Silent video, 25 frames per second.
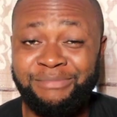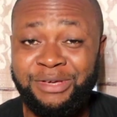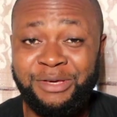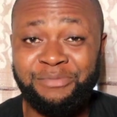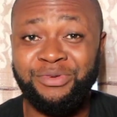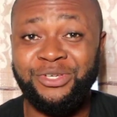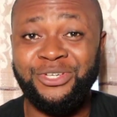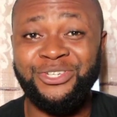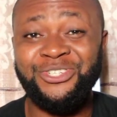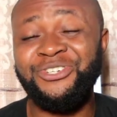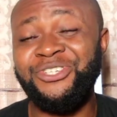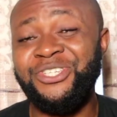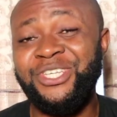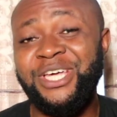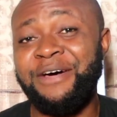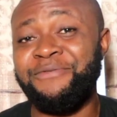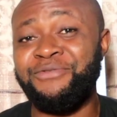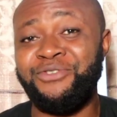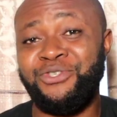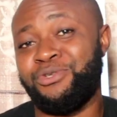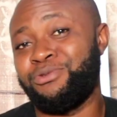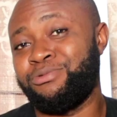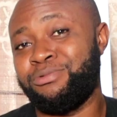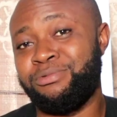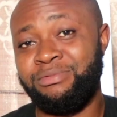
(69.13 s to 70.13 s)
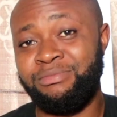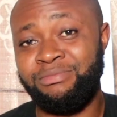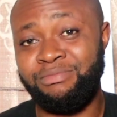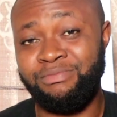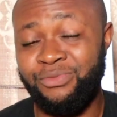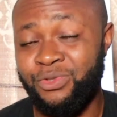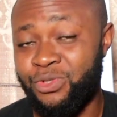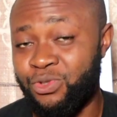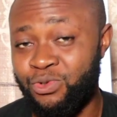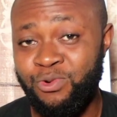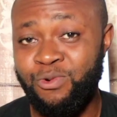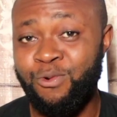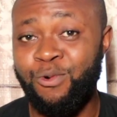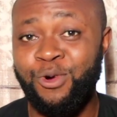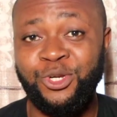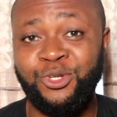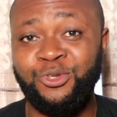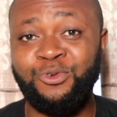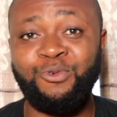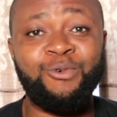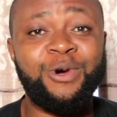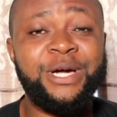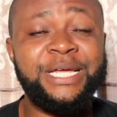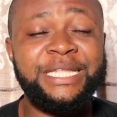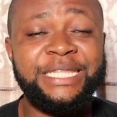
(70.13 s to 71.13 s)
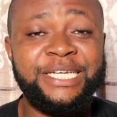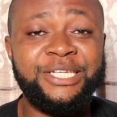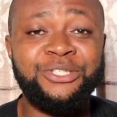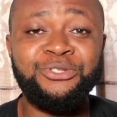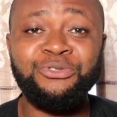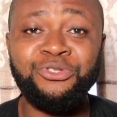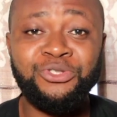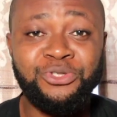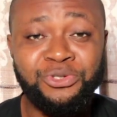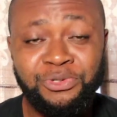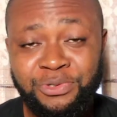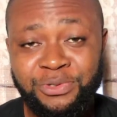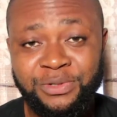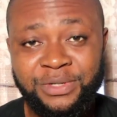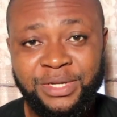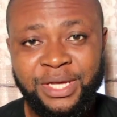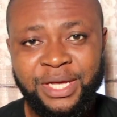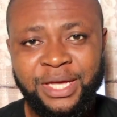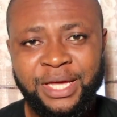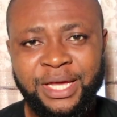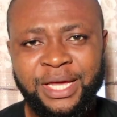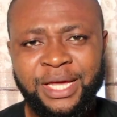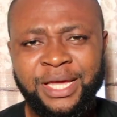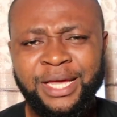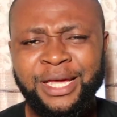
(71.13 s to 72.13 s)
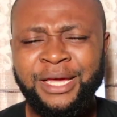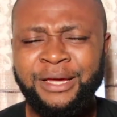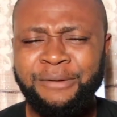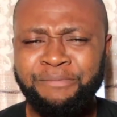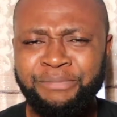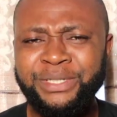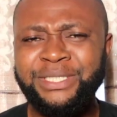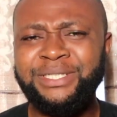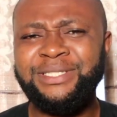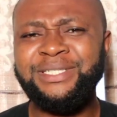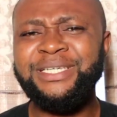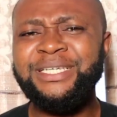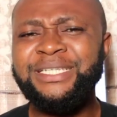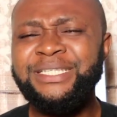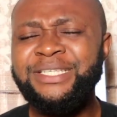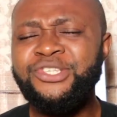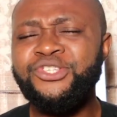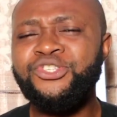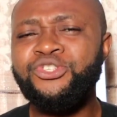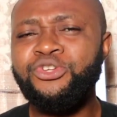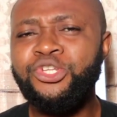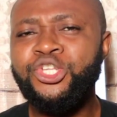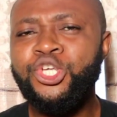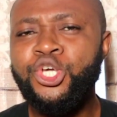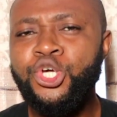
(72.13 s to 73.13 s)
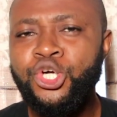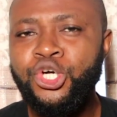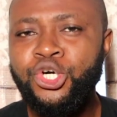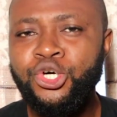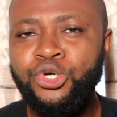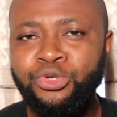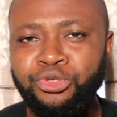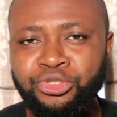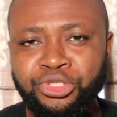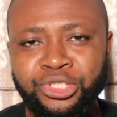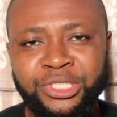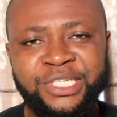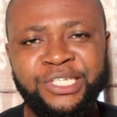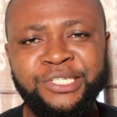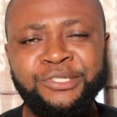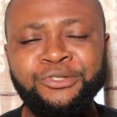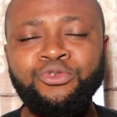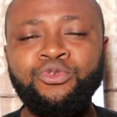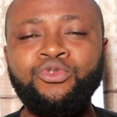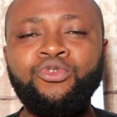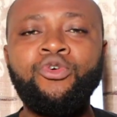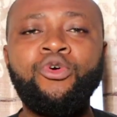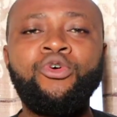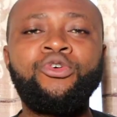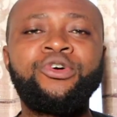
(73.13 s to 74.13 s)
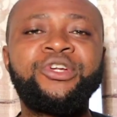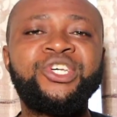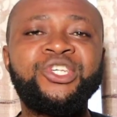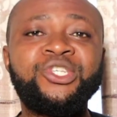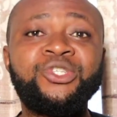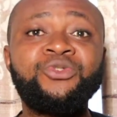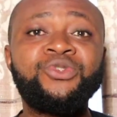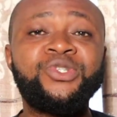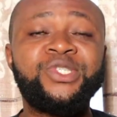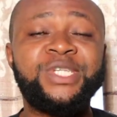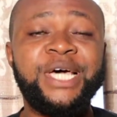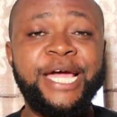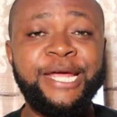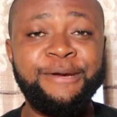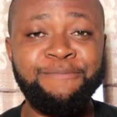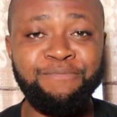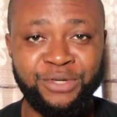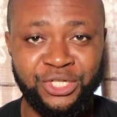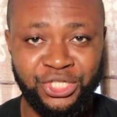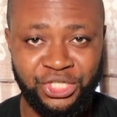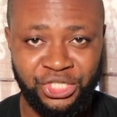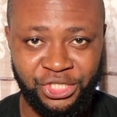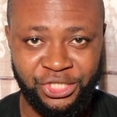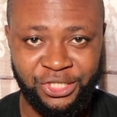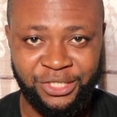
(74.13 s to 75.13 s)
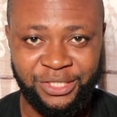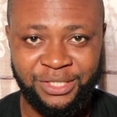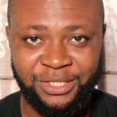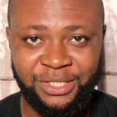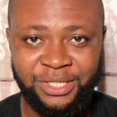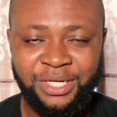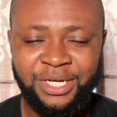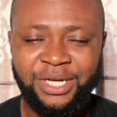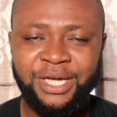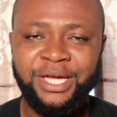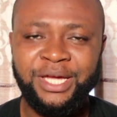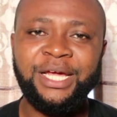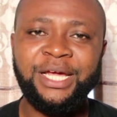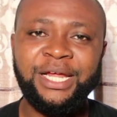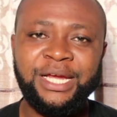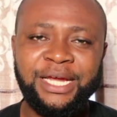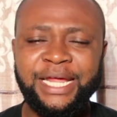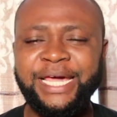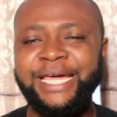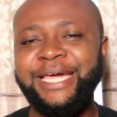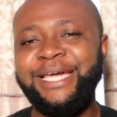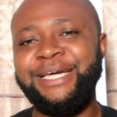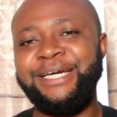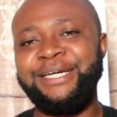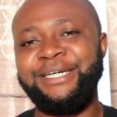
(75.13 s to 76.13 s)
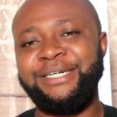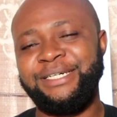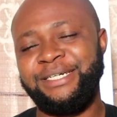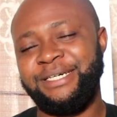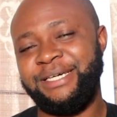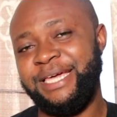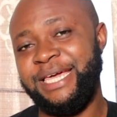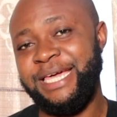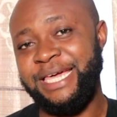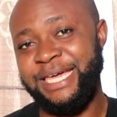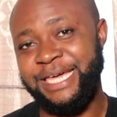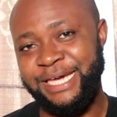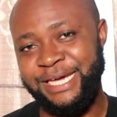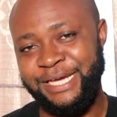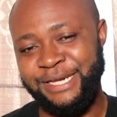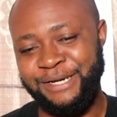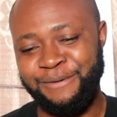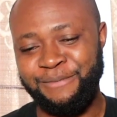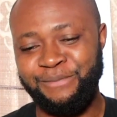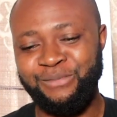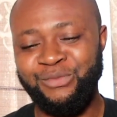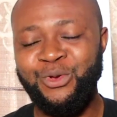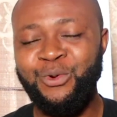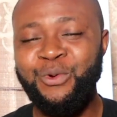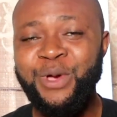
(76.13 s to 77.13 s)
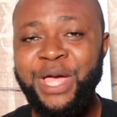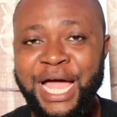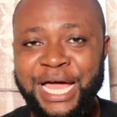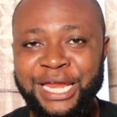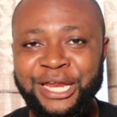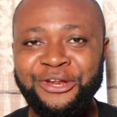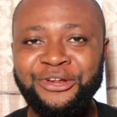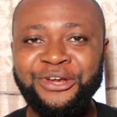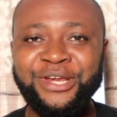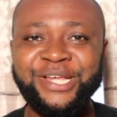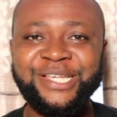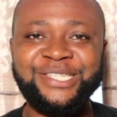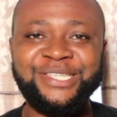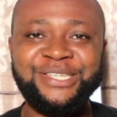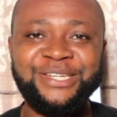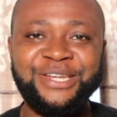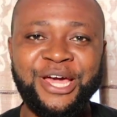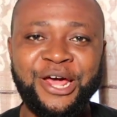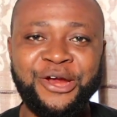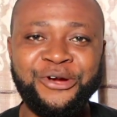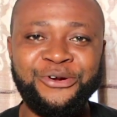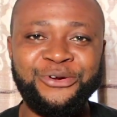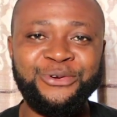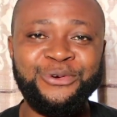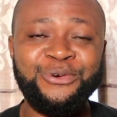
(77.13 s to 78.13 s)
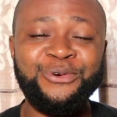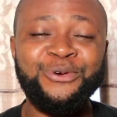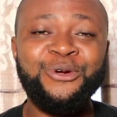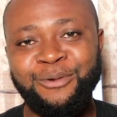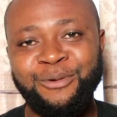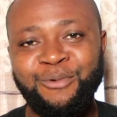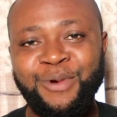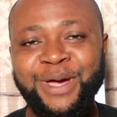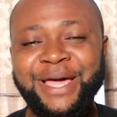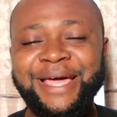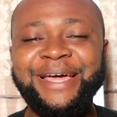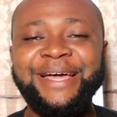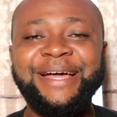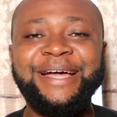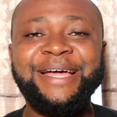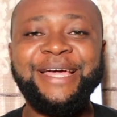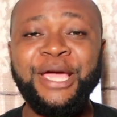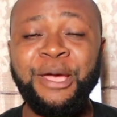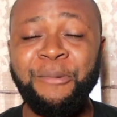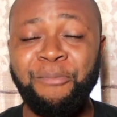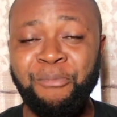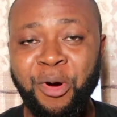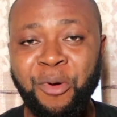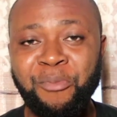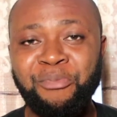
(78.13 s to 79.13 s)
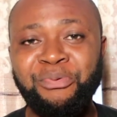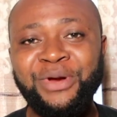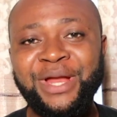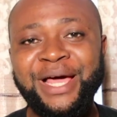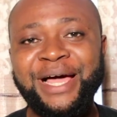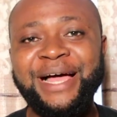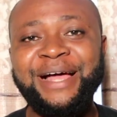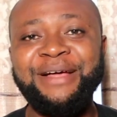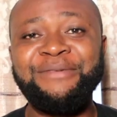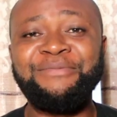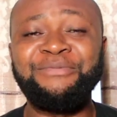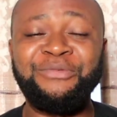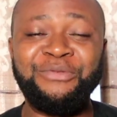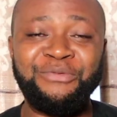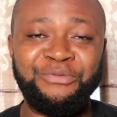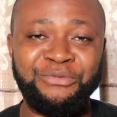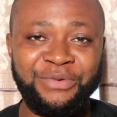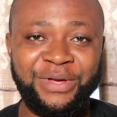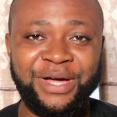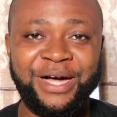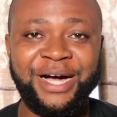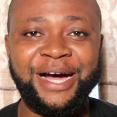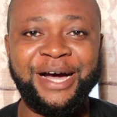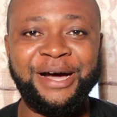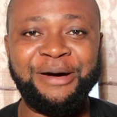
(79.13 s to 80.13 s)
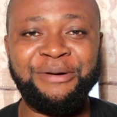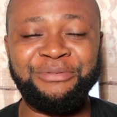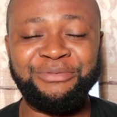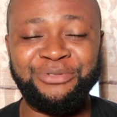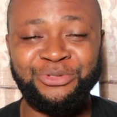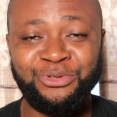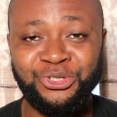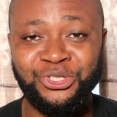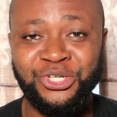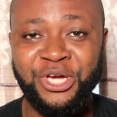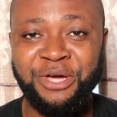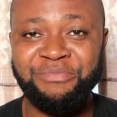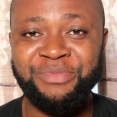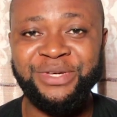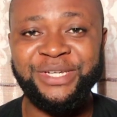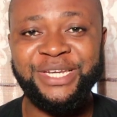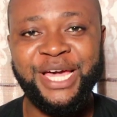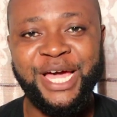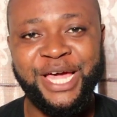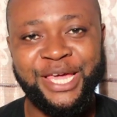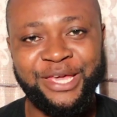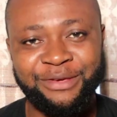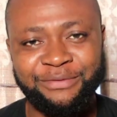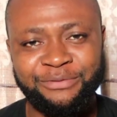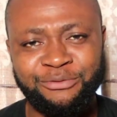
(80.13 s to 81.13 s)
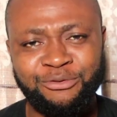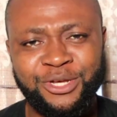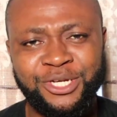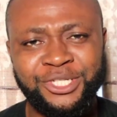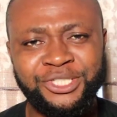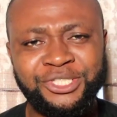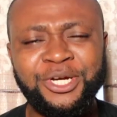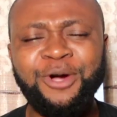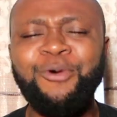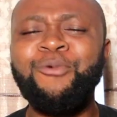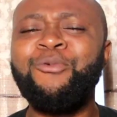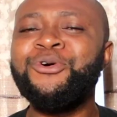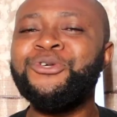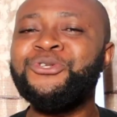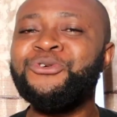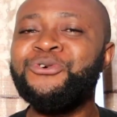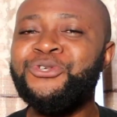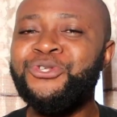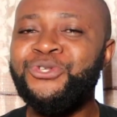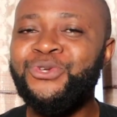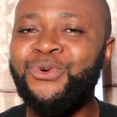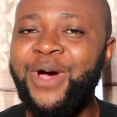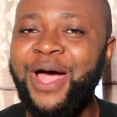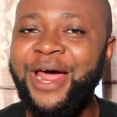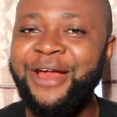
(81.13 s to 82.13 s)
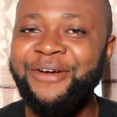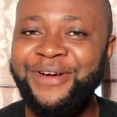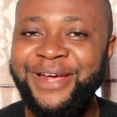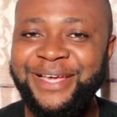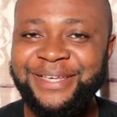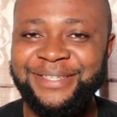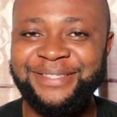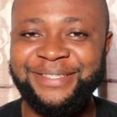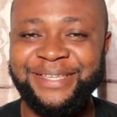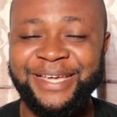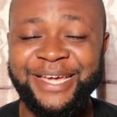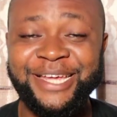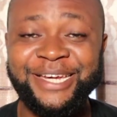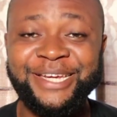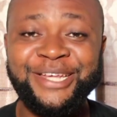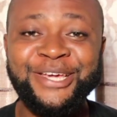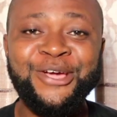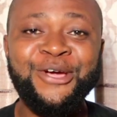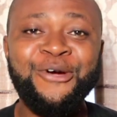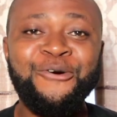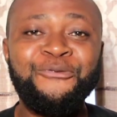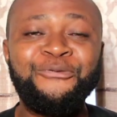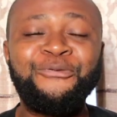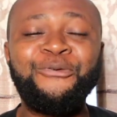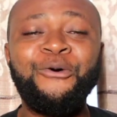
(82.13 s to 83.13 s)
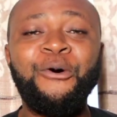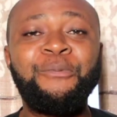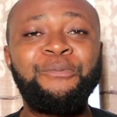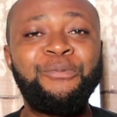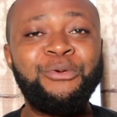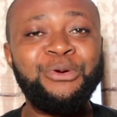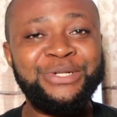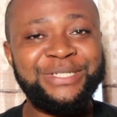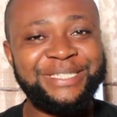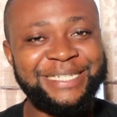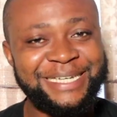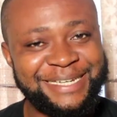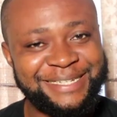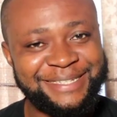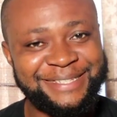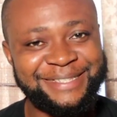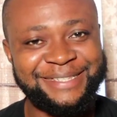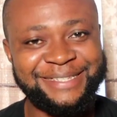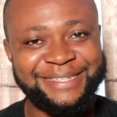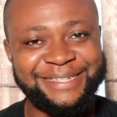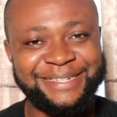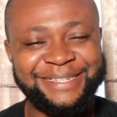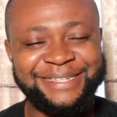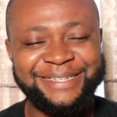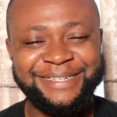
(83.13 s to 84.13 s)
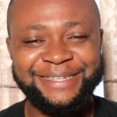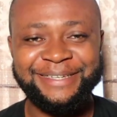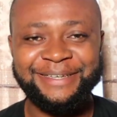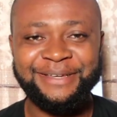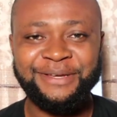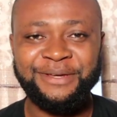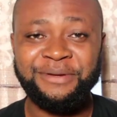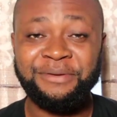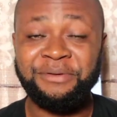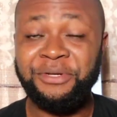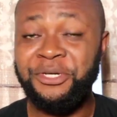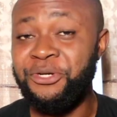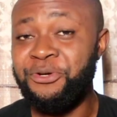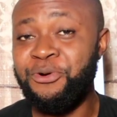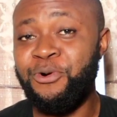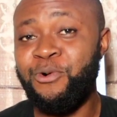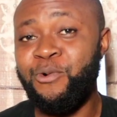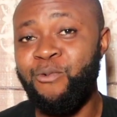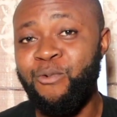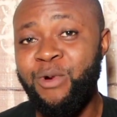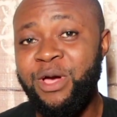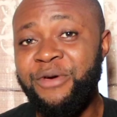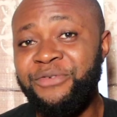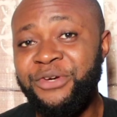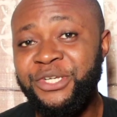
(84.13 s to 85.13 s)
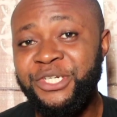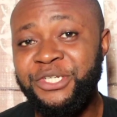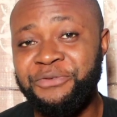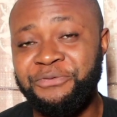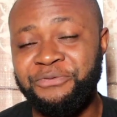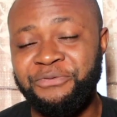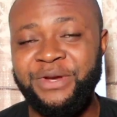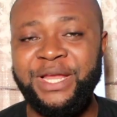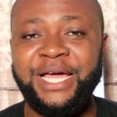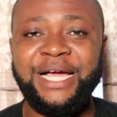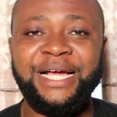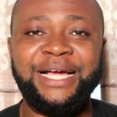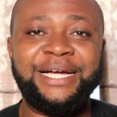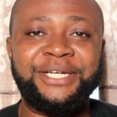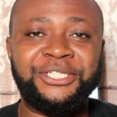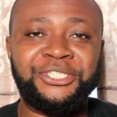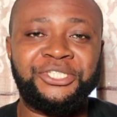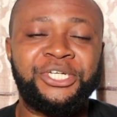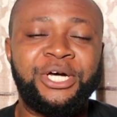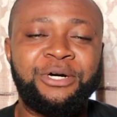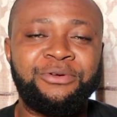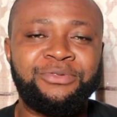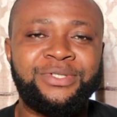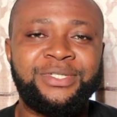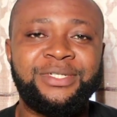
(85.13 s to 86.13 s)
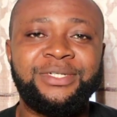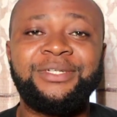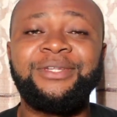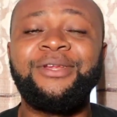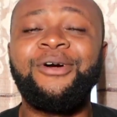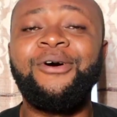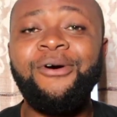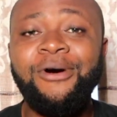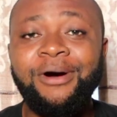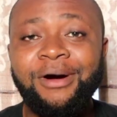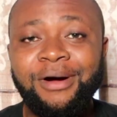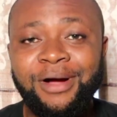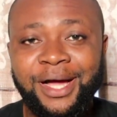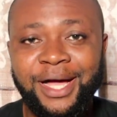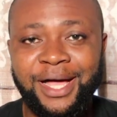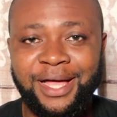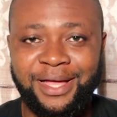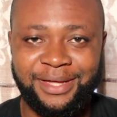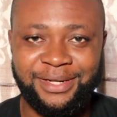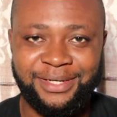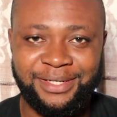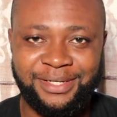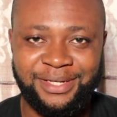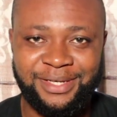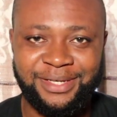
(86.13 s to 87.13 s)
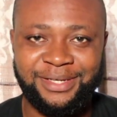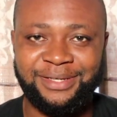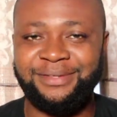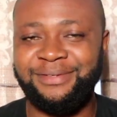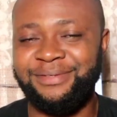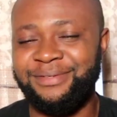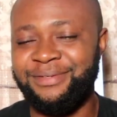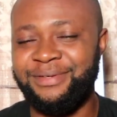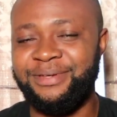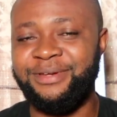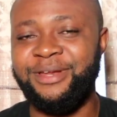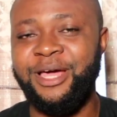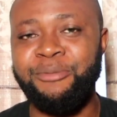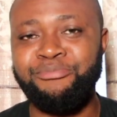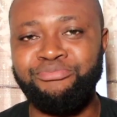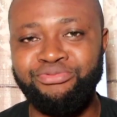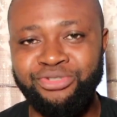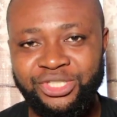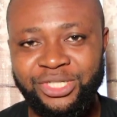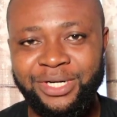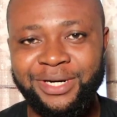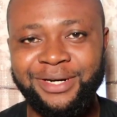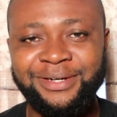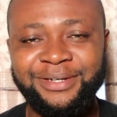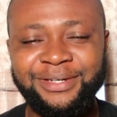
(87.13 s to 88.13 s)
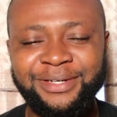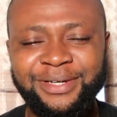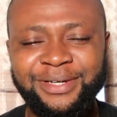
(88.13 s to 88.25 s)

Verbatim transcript: Maybe you just have to do what you went there to do. But it is not a good thing to go on a suicide mission. Like, again, we had another scenario where a popular social media influencer was also arrested for protesting, waving the flag and shouting "Hunger Day" in Abuja.